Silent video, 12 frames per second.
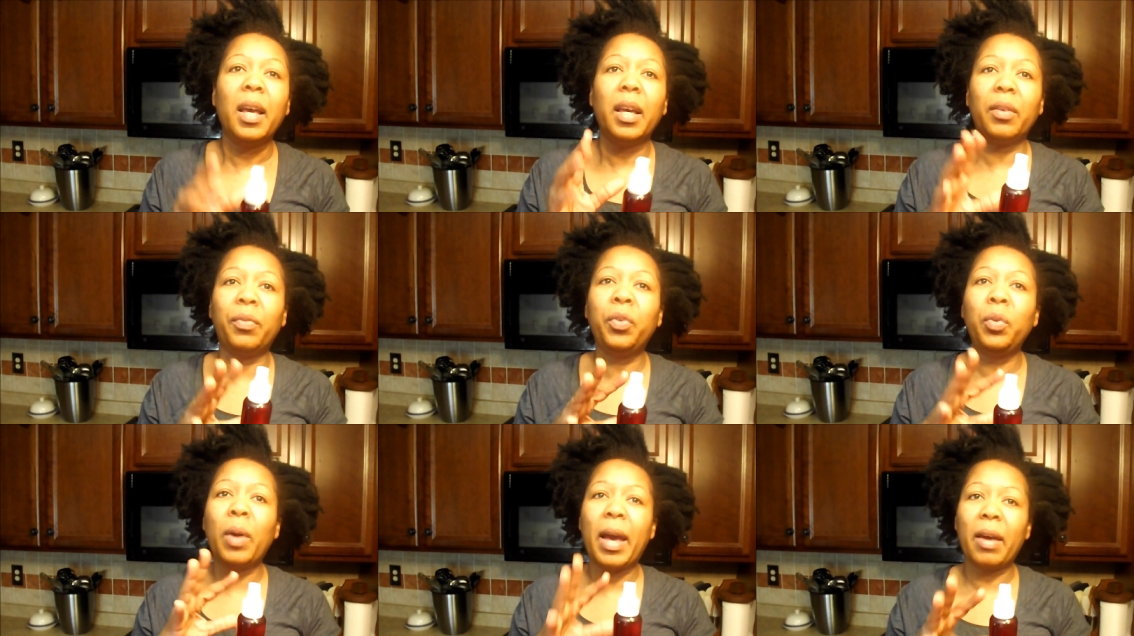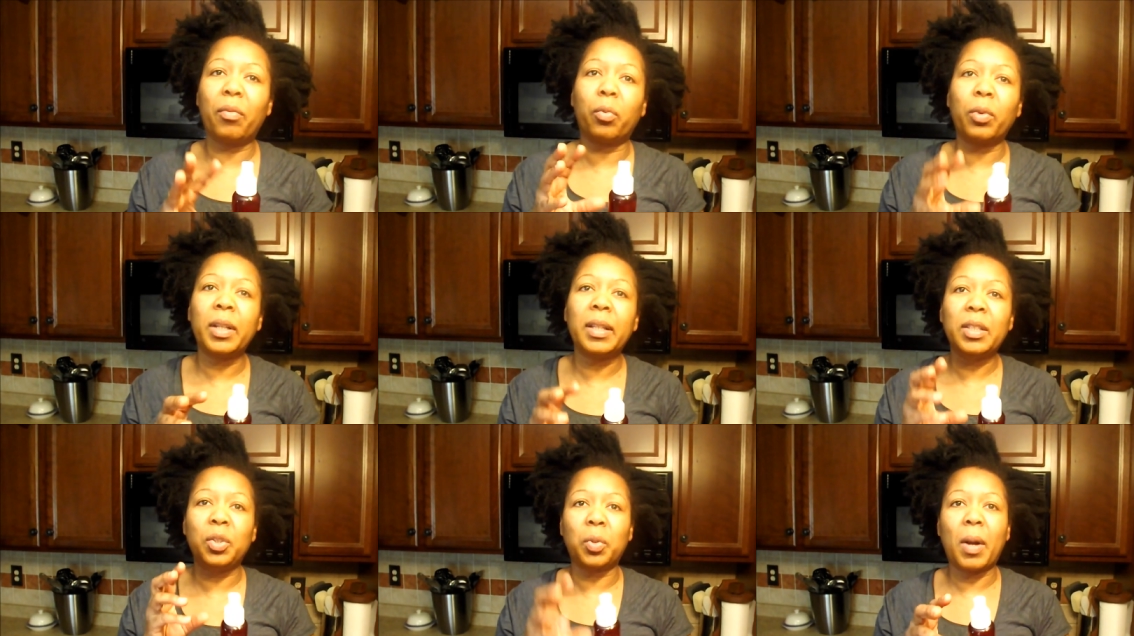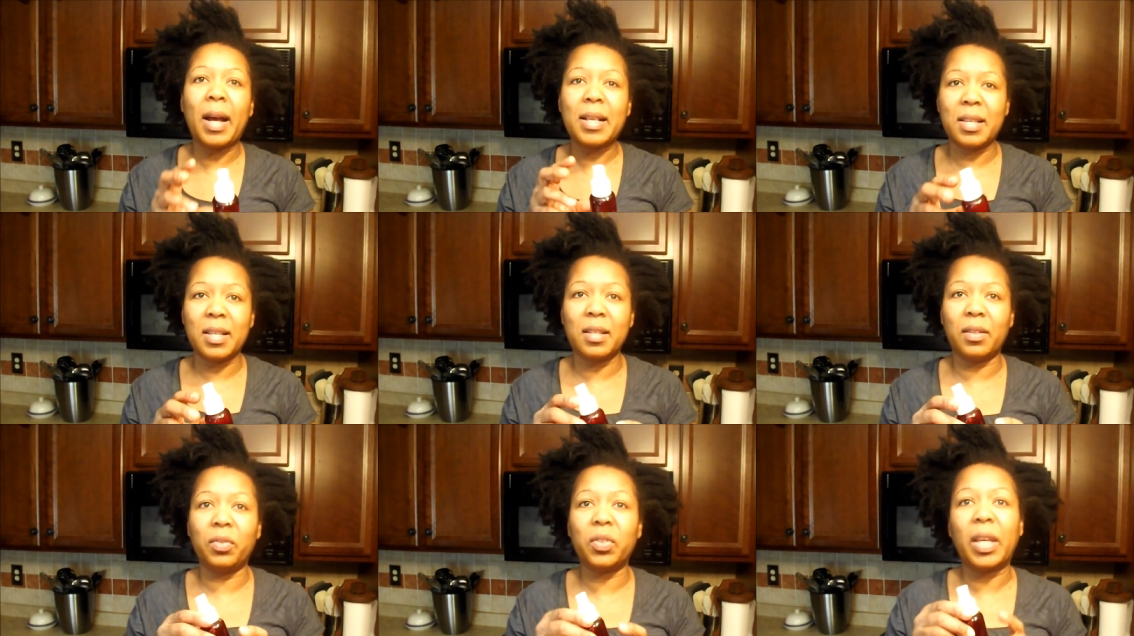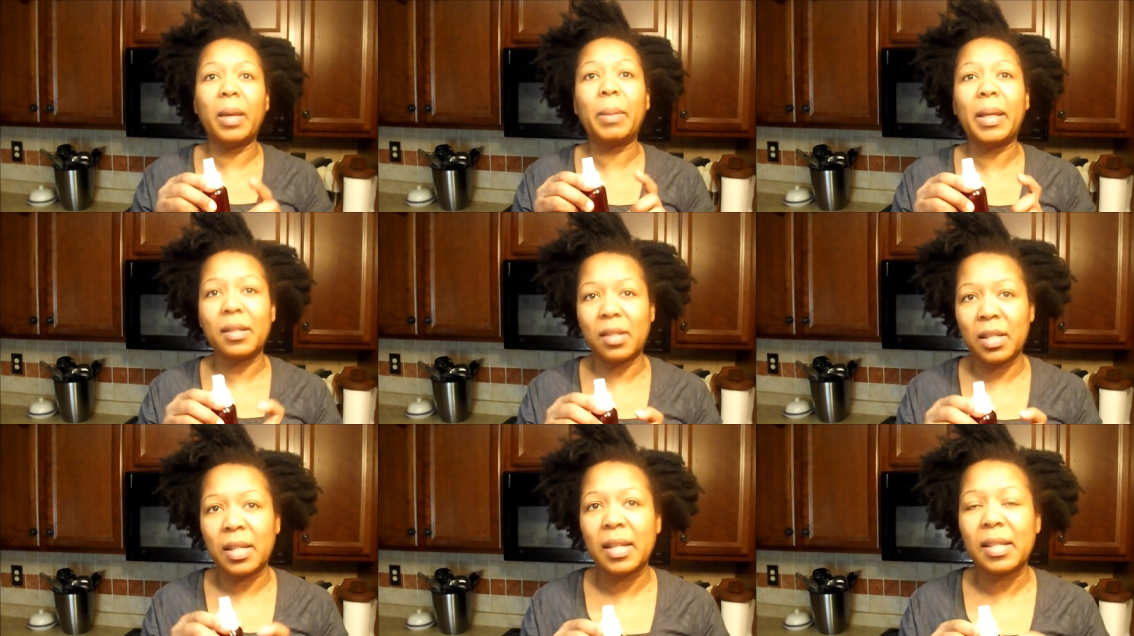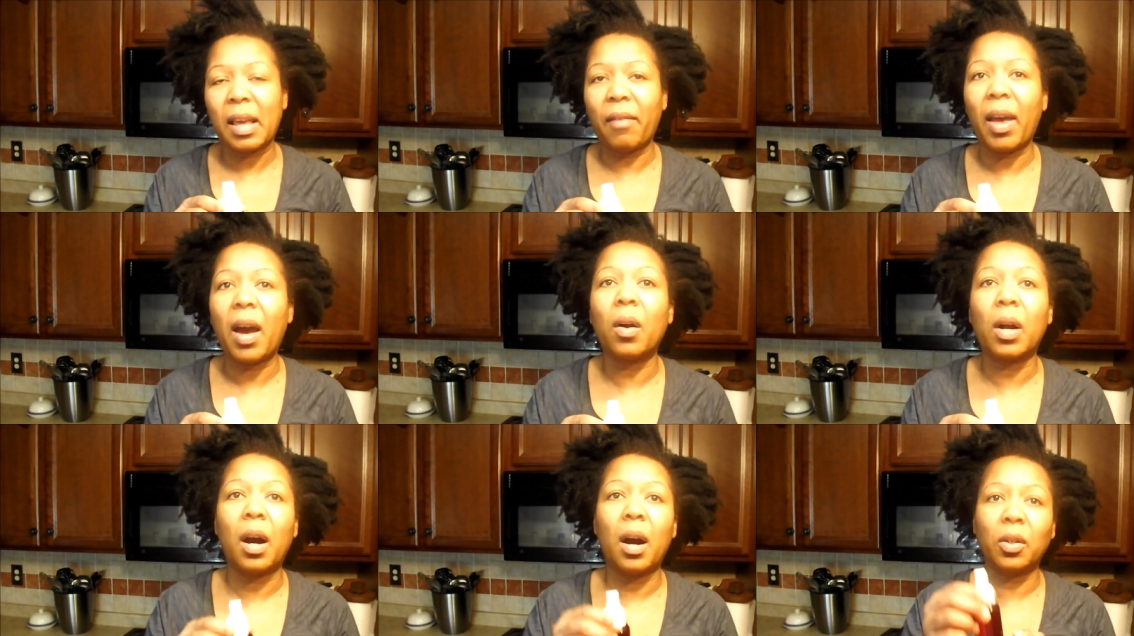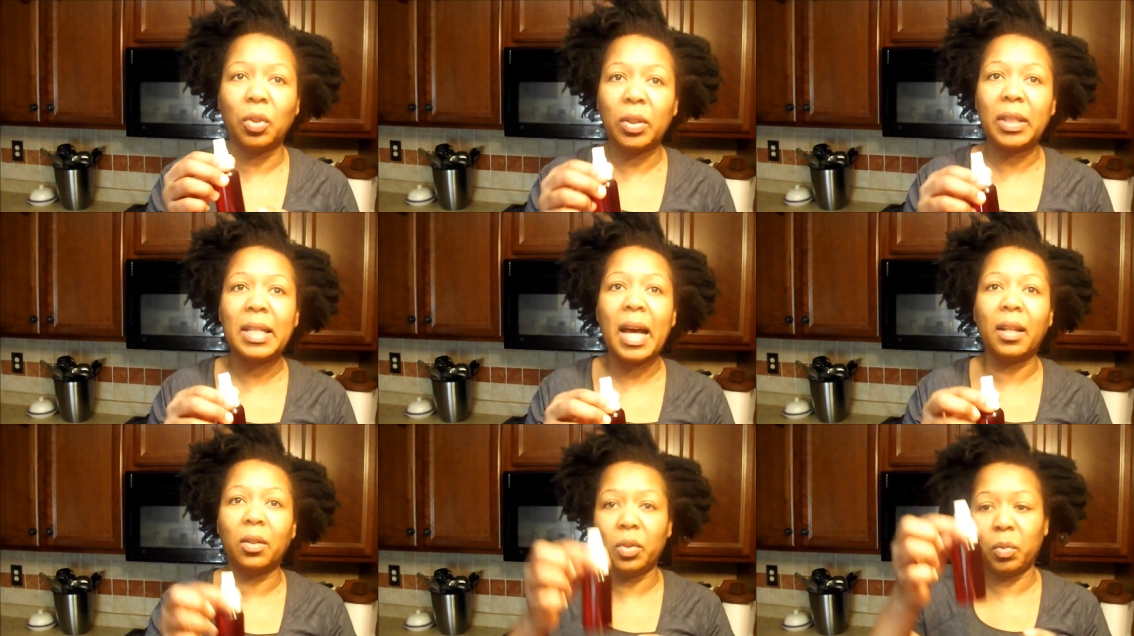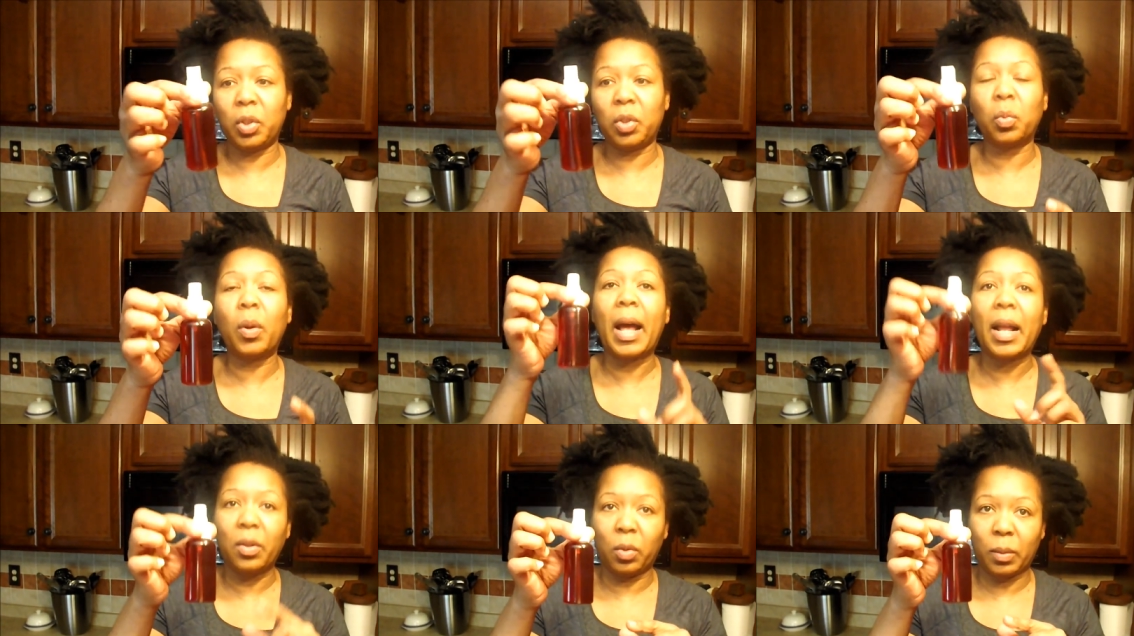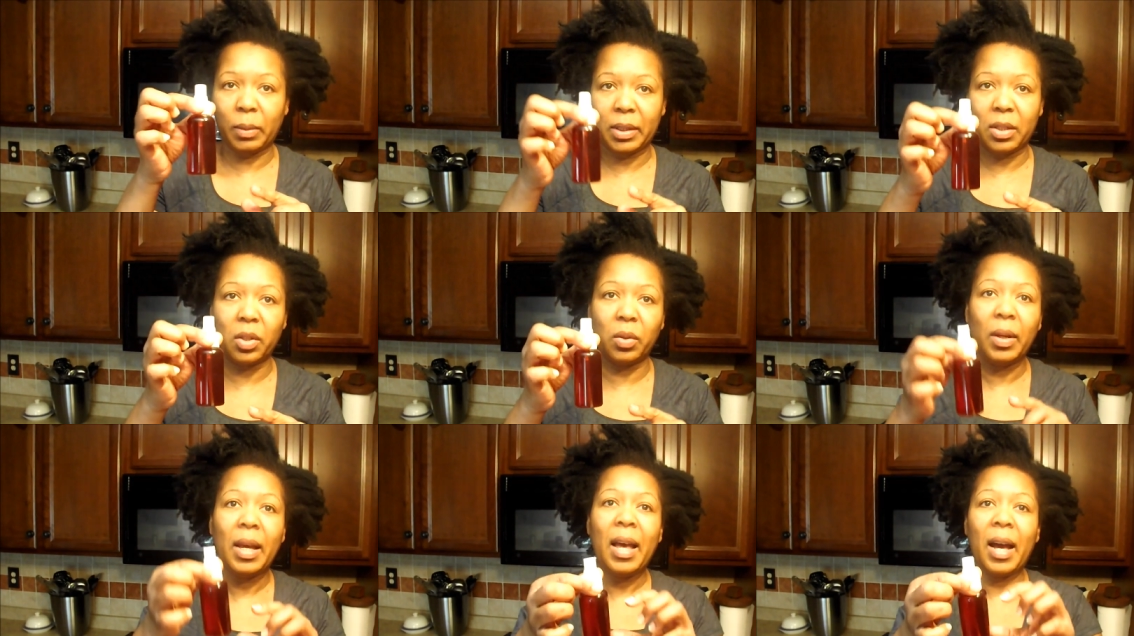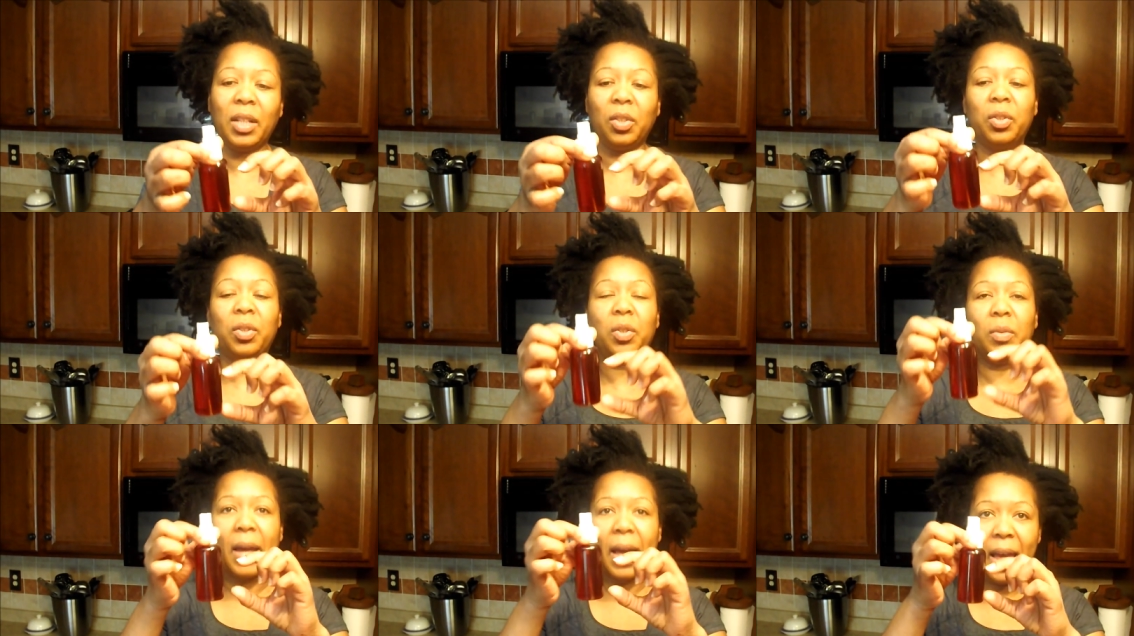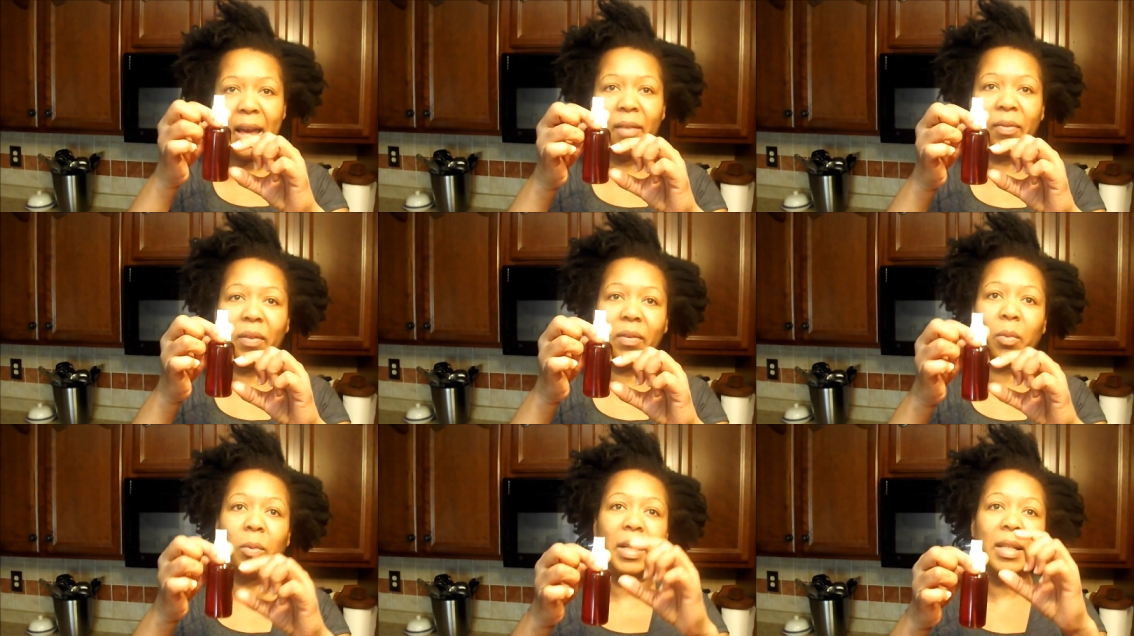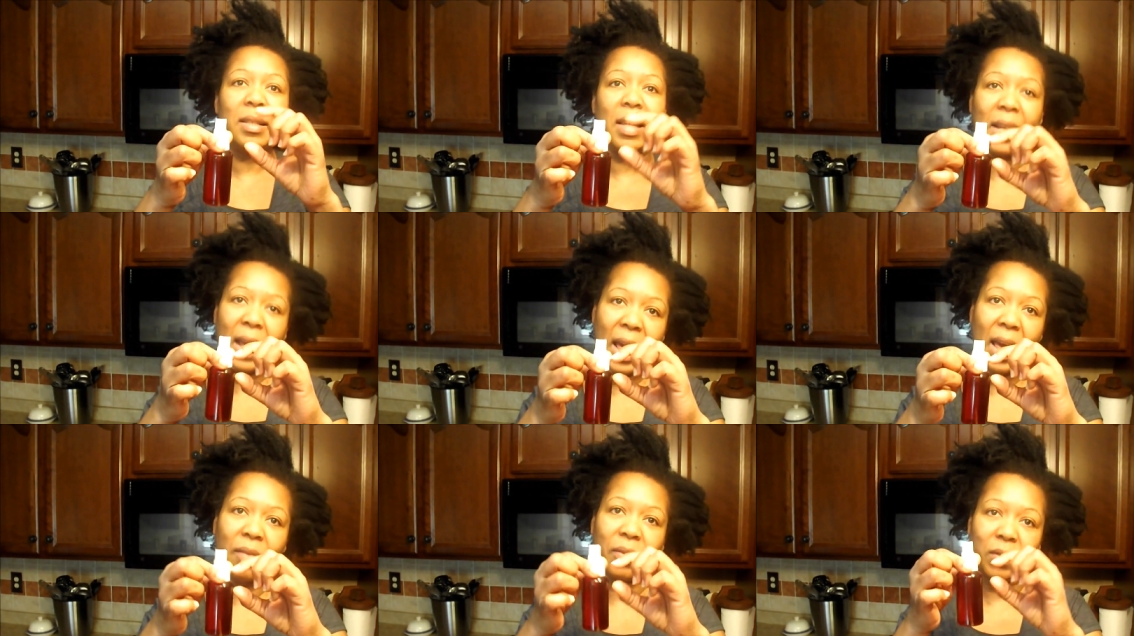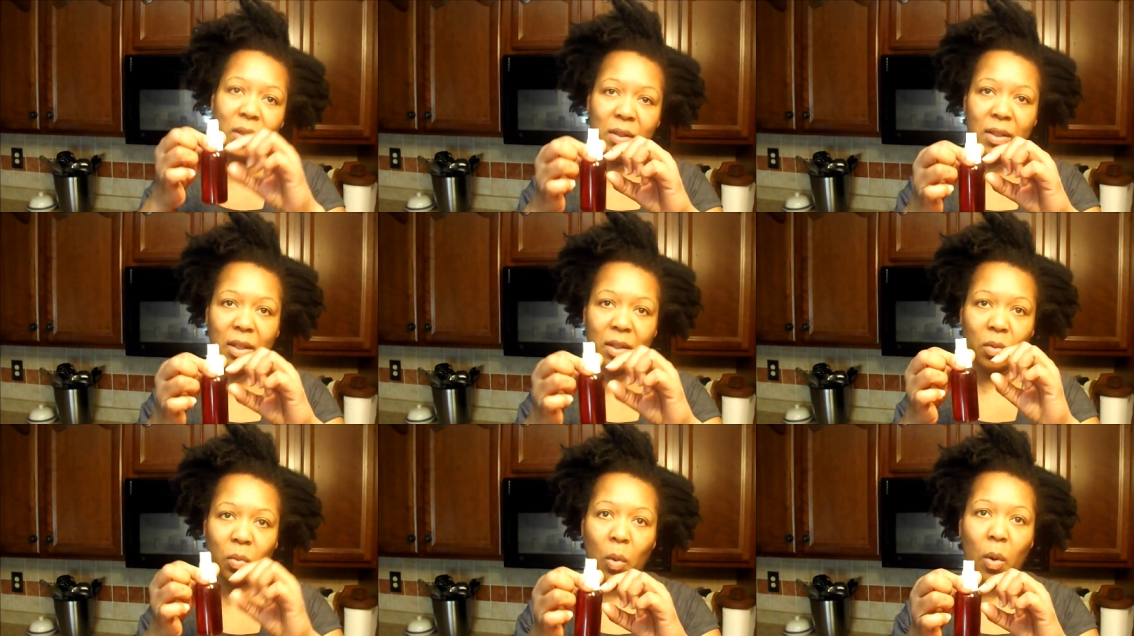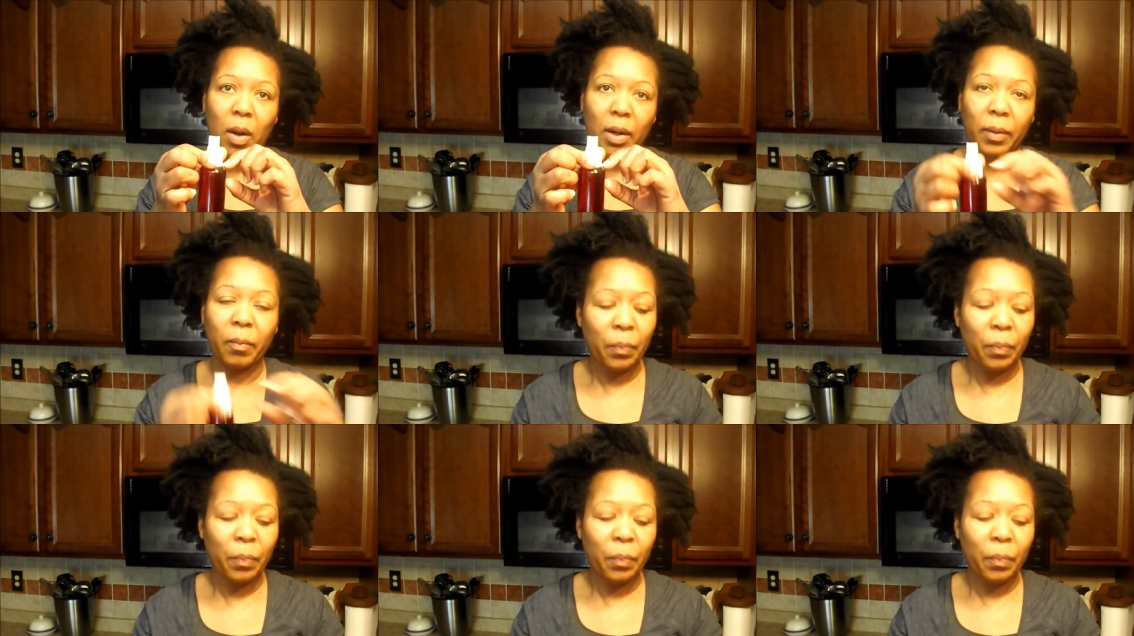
If you have really dry, sensitive skin, because it does have alcohol, you can dilute it, which is what I normally do. I usually do half of the rinse and half of distilled water.